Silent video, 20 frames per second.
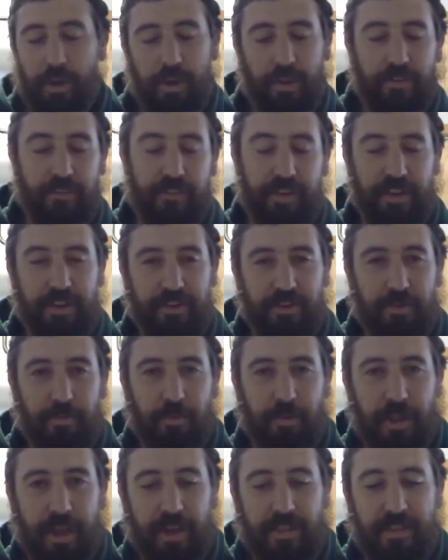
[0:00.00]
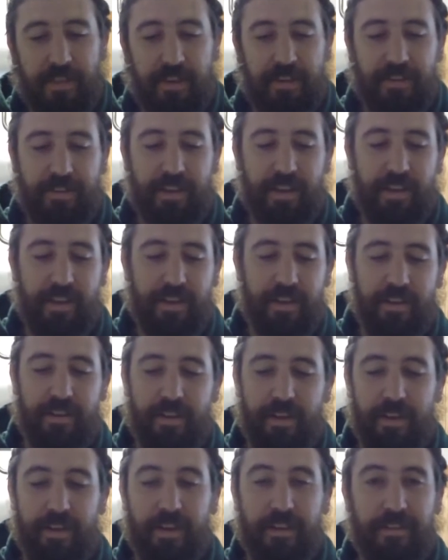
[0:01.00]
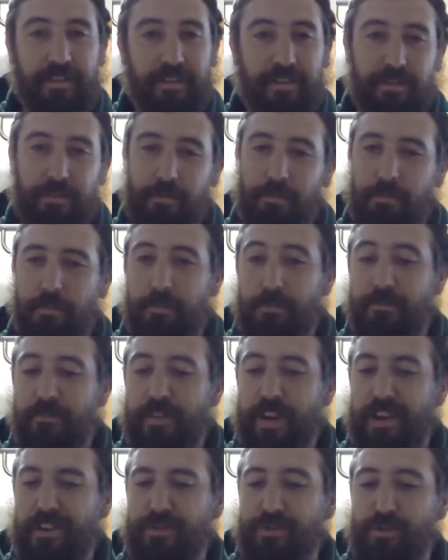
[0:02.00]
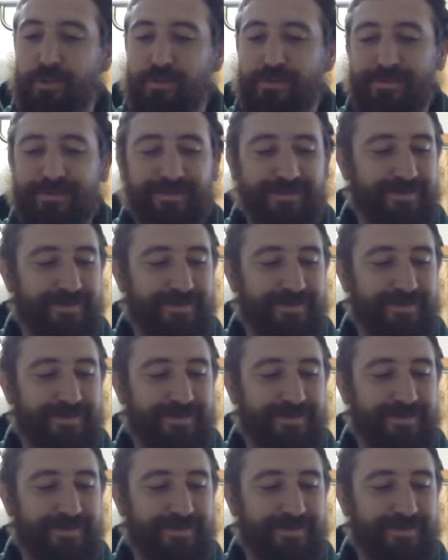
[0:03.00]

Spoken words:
you can finish him with that thing, and I guess it's faster.